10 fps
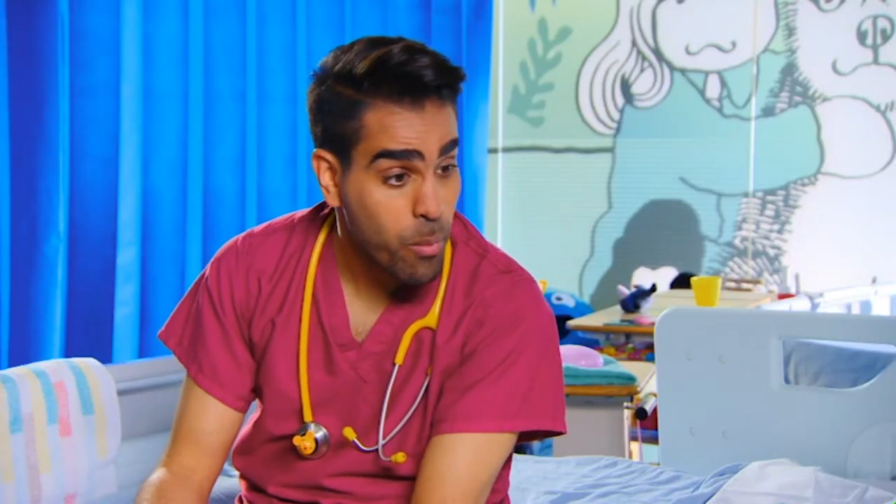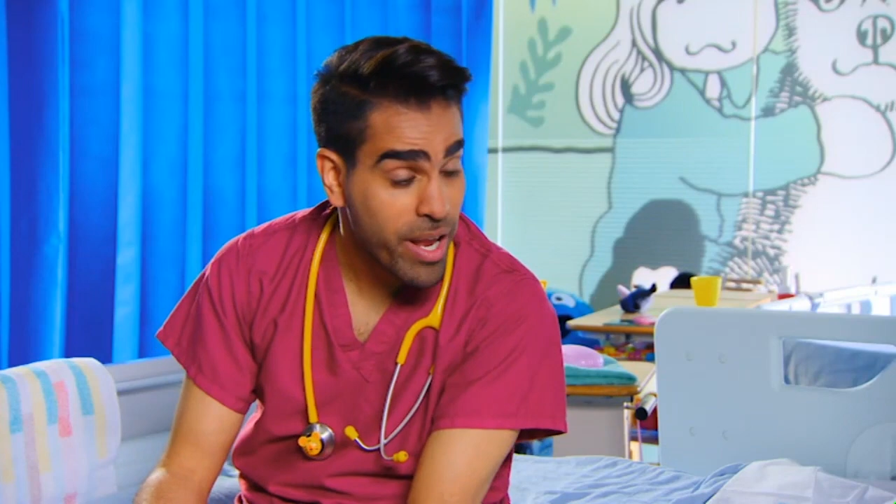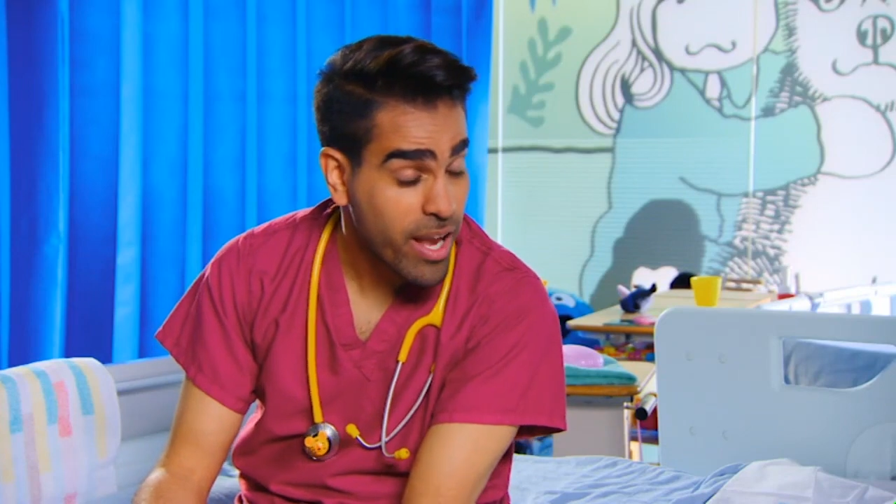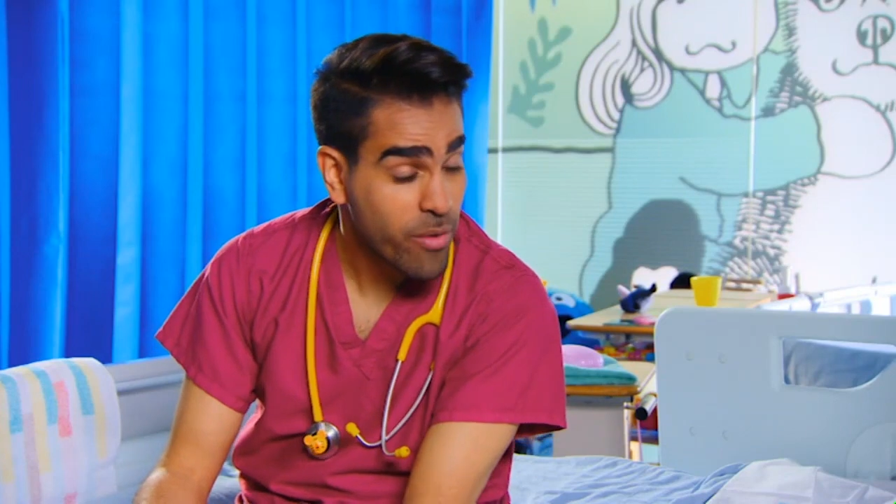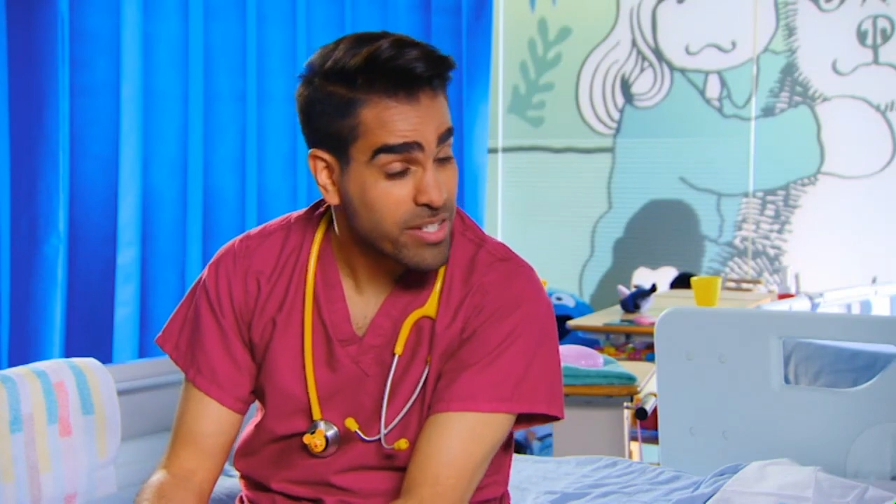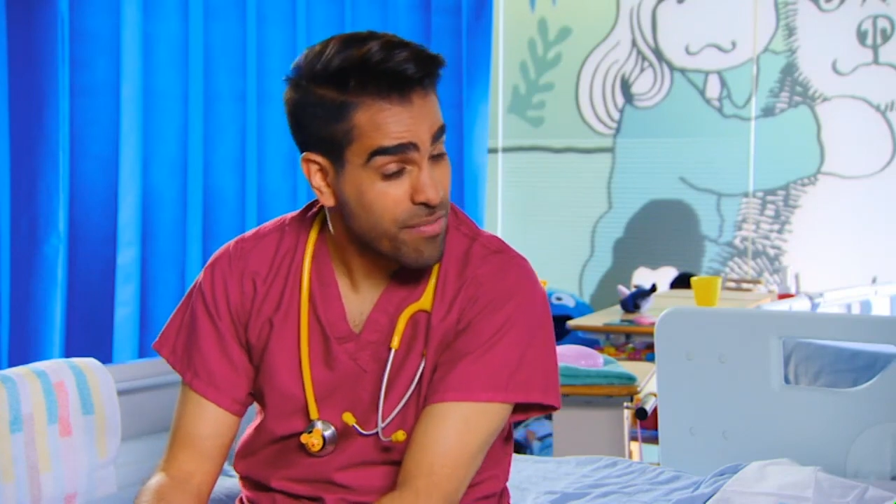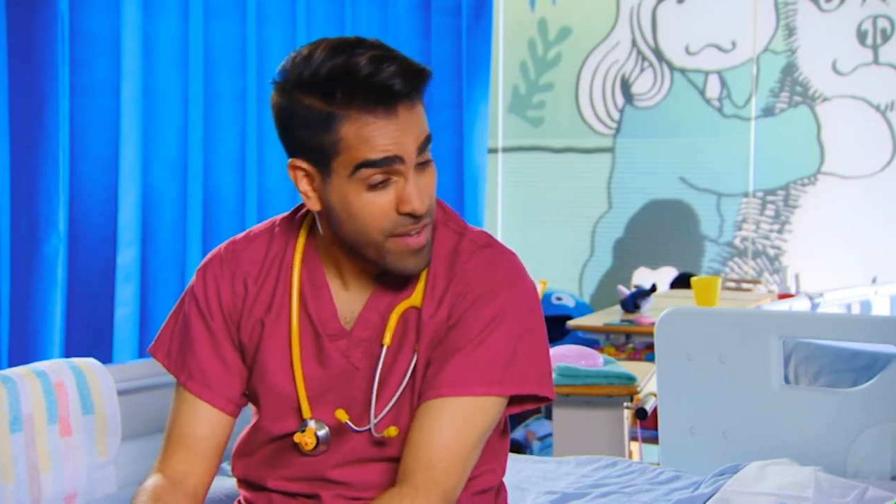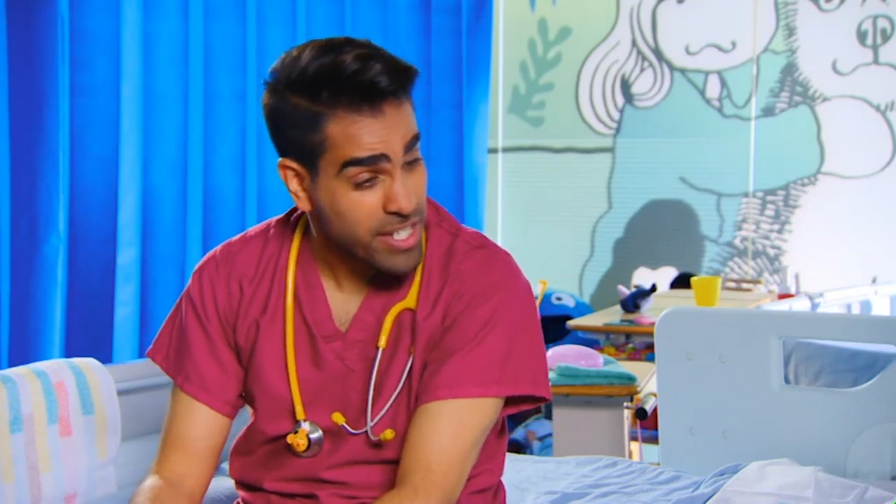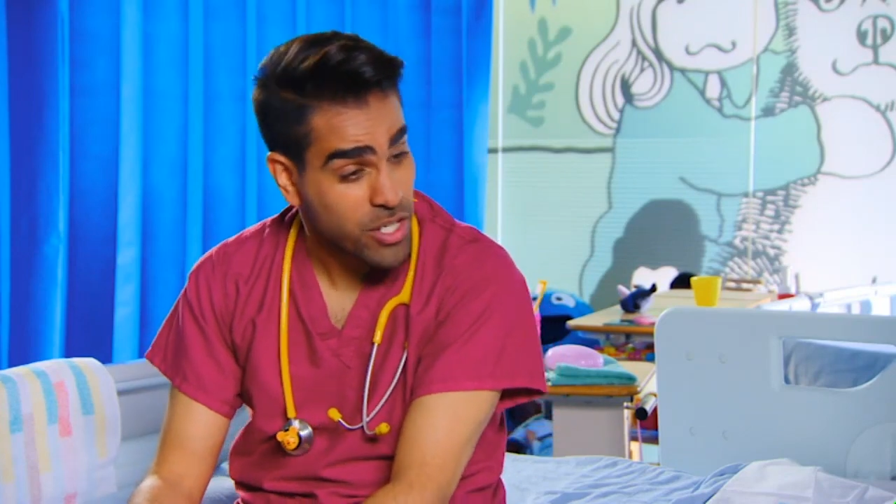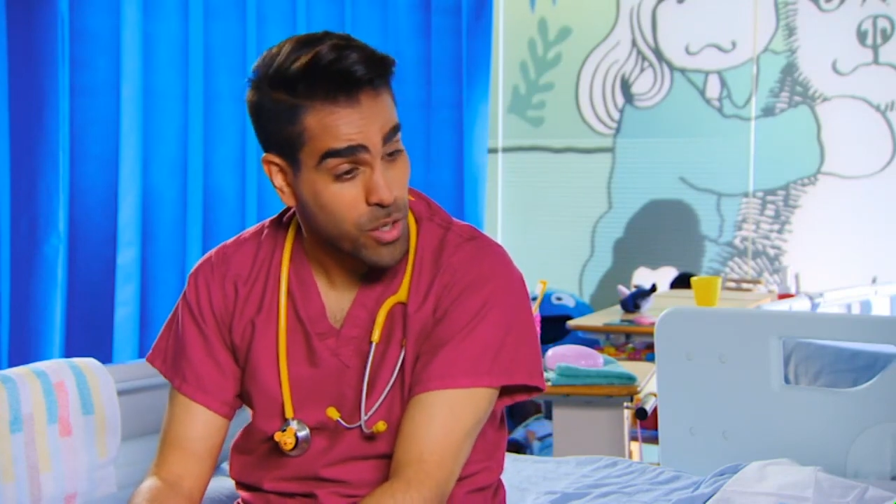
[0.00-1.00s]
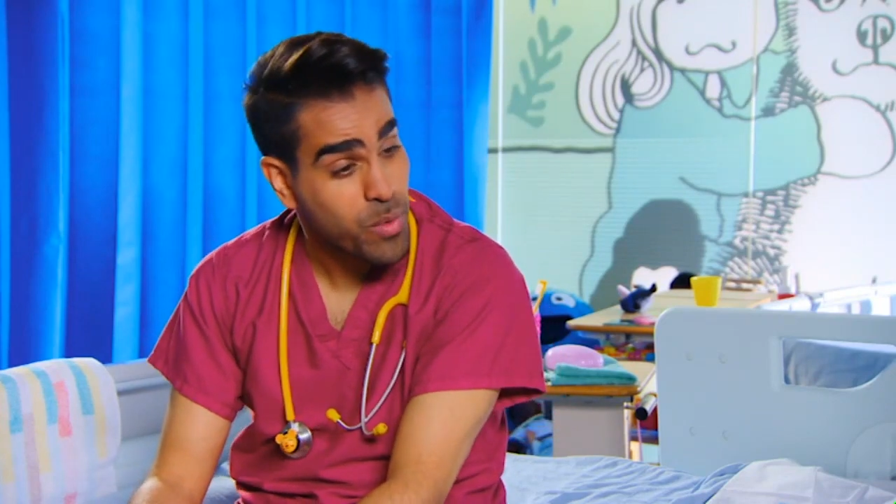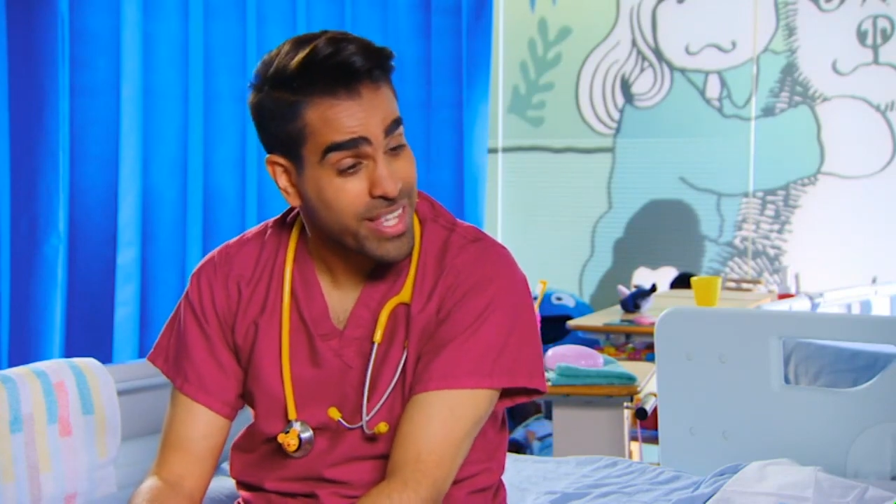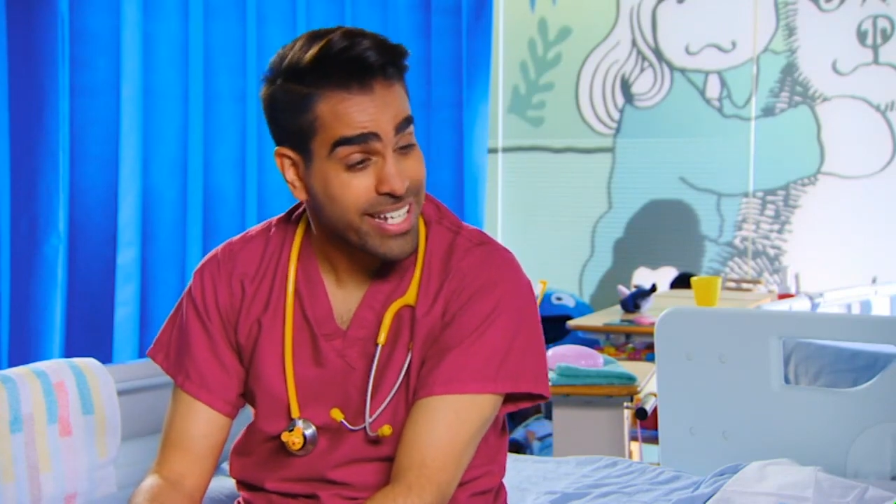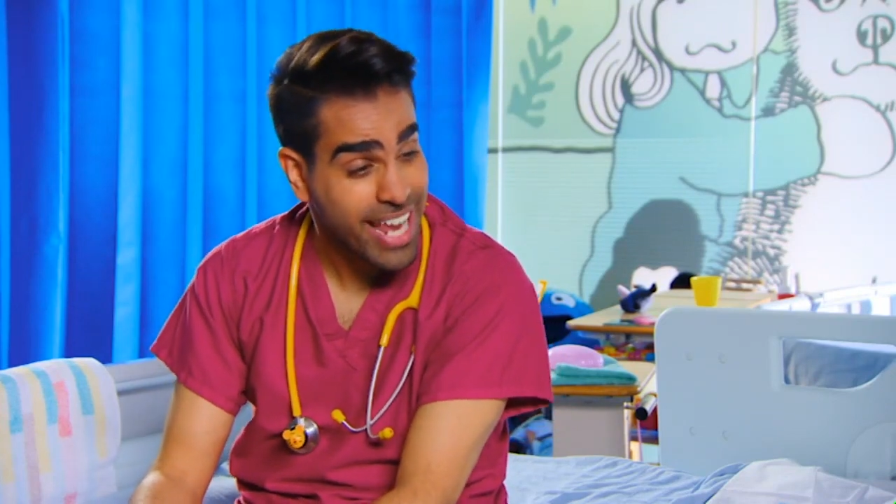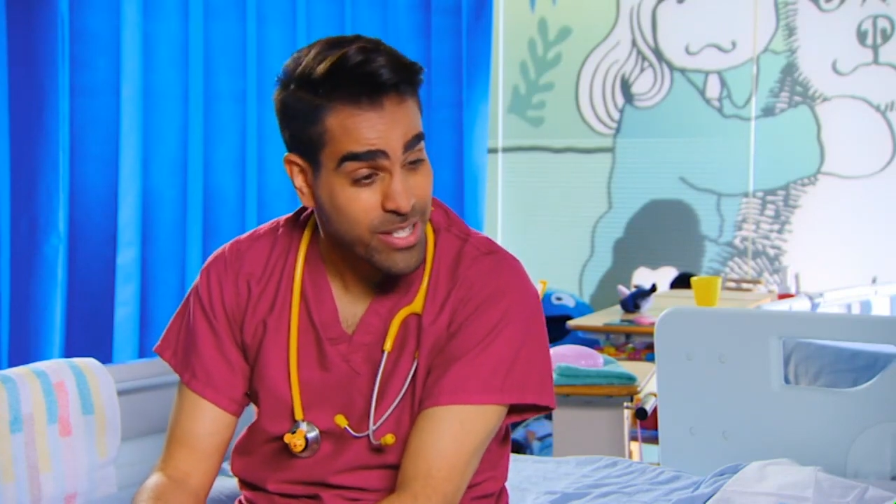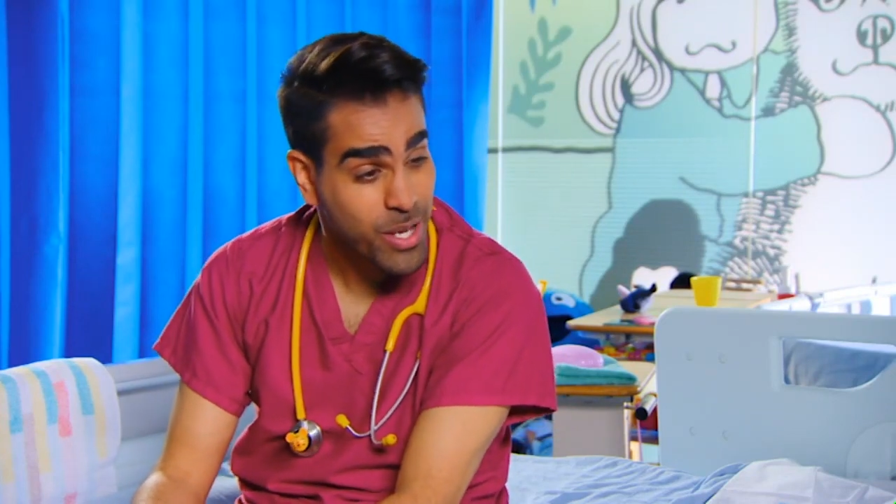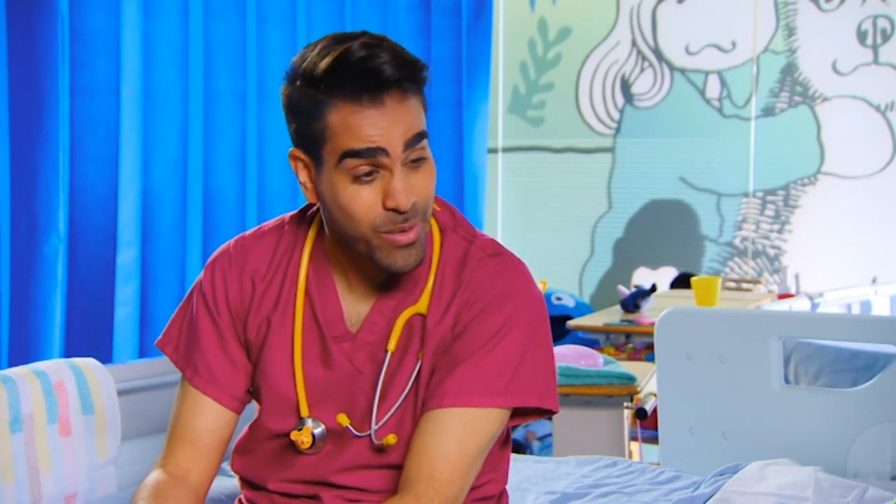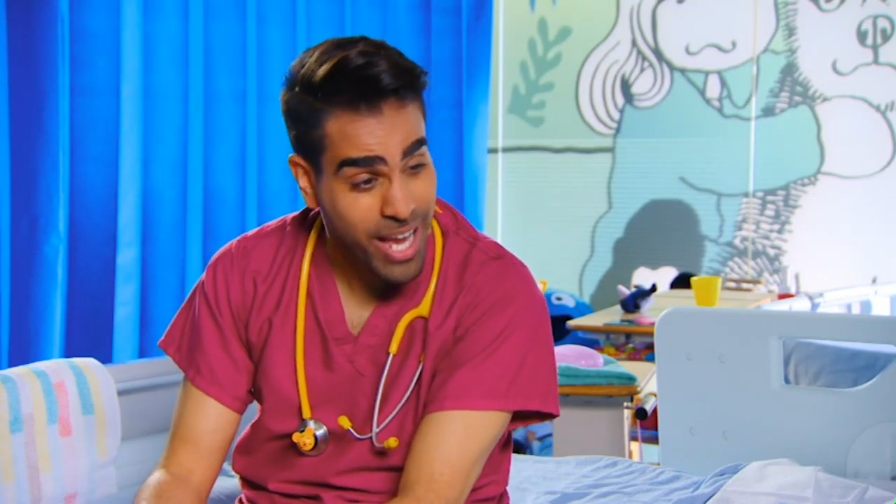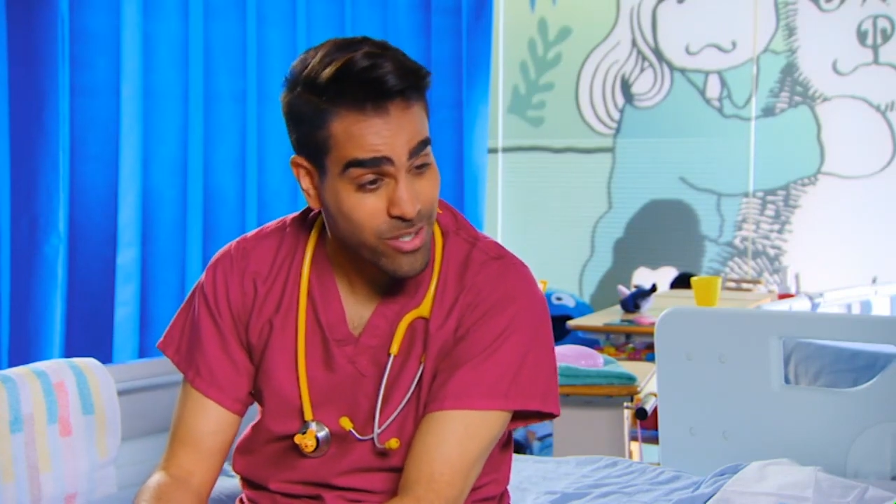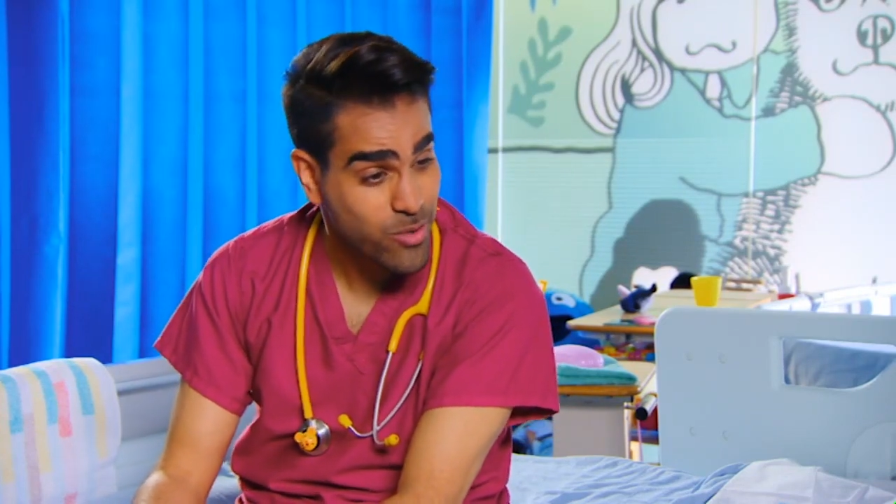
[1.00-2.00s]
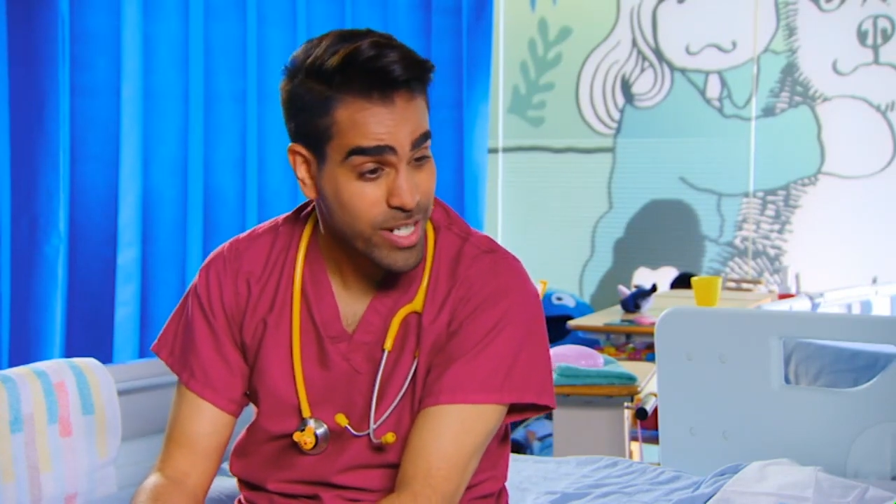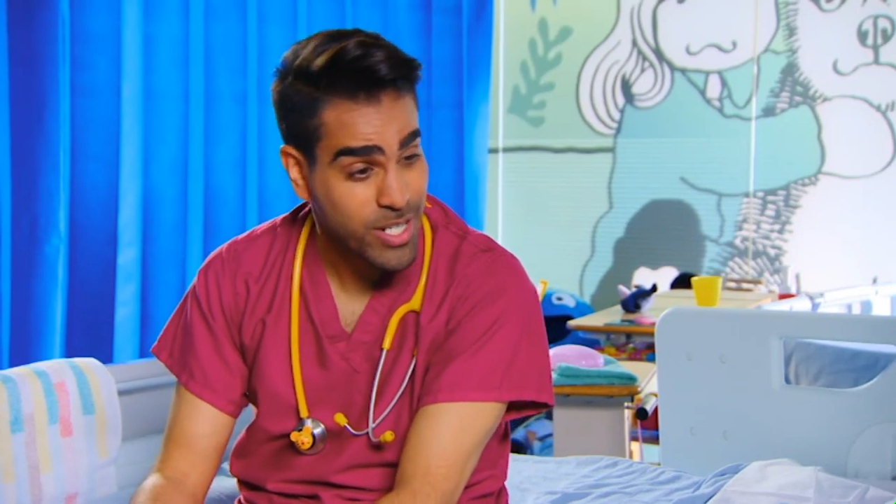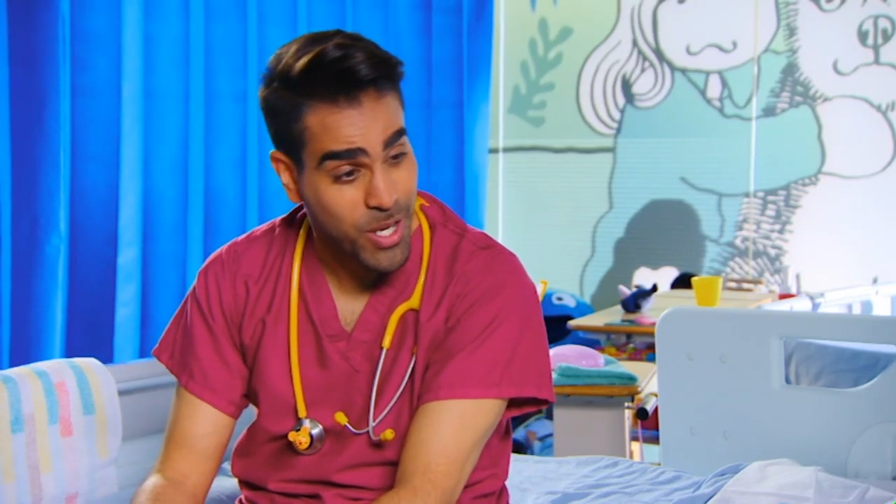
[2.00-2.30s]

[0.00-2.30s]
we're going to fit you with a nasogastric